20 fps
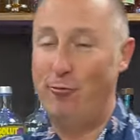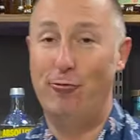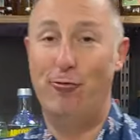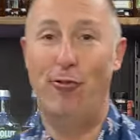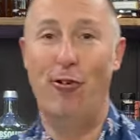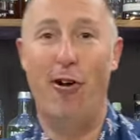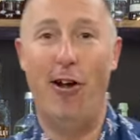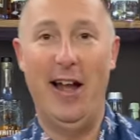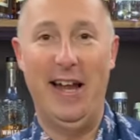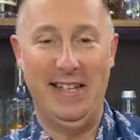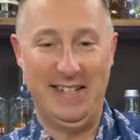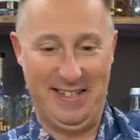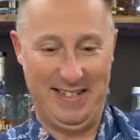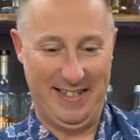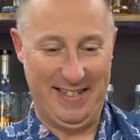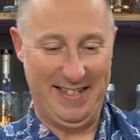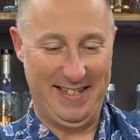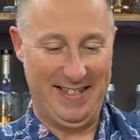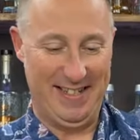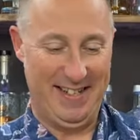
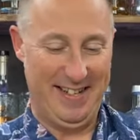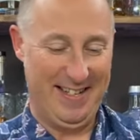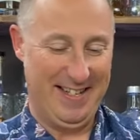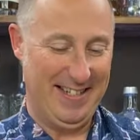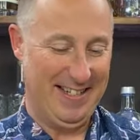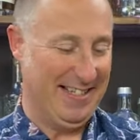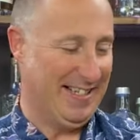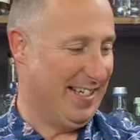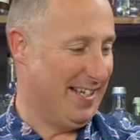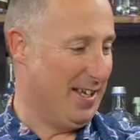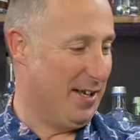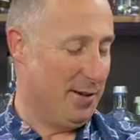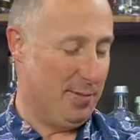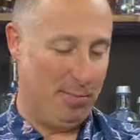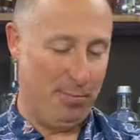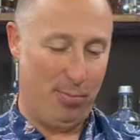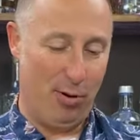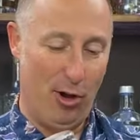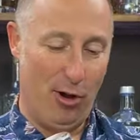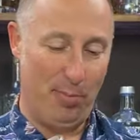Right,
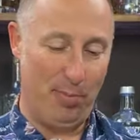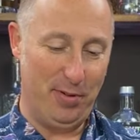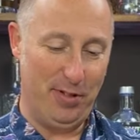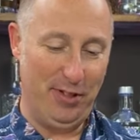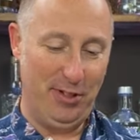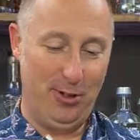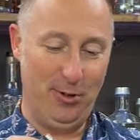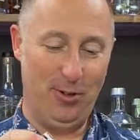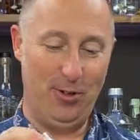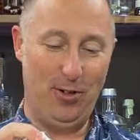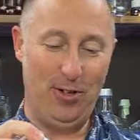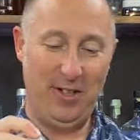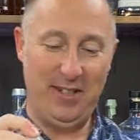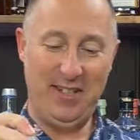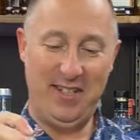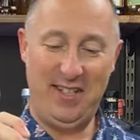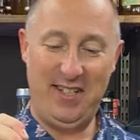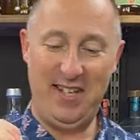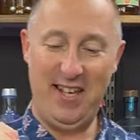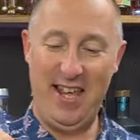pop your
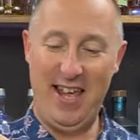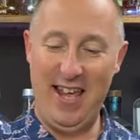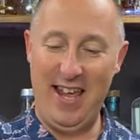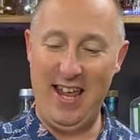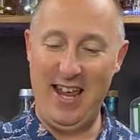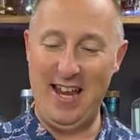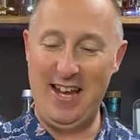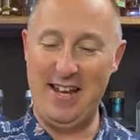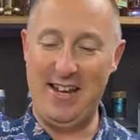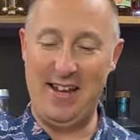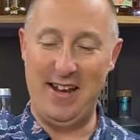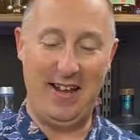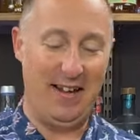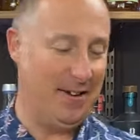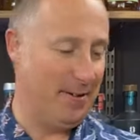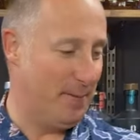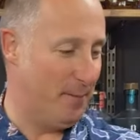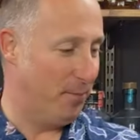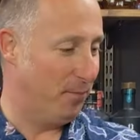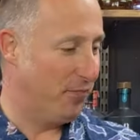tin
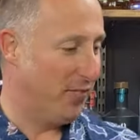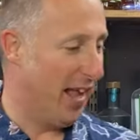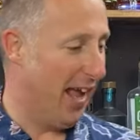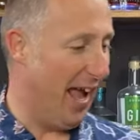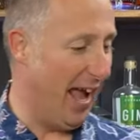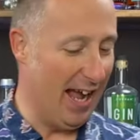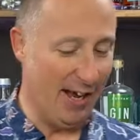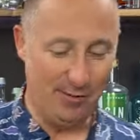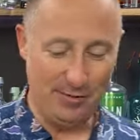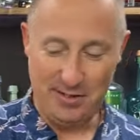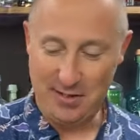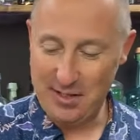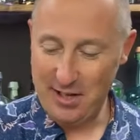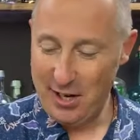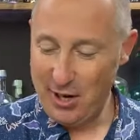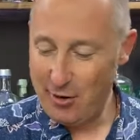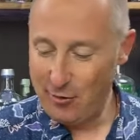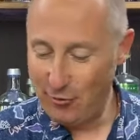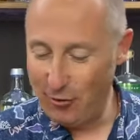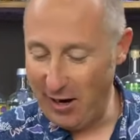out.
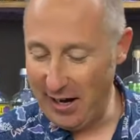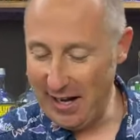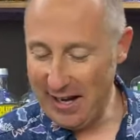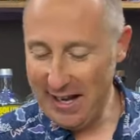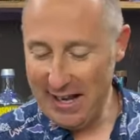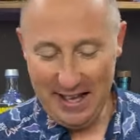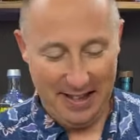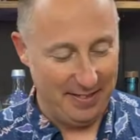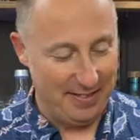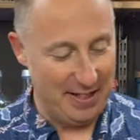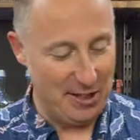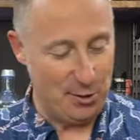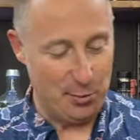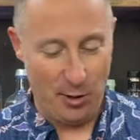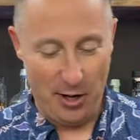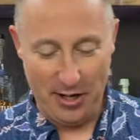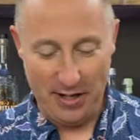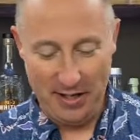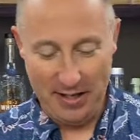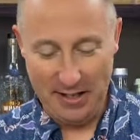Right, this
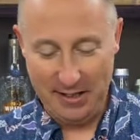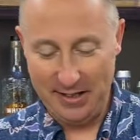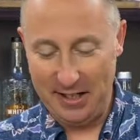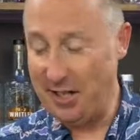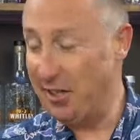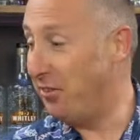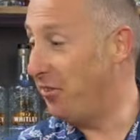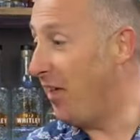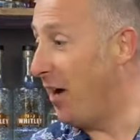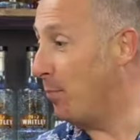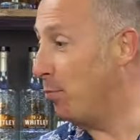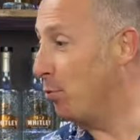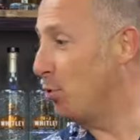one, gonna double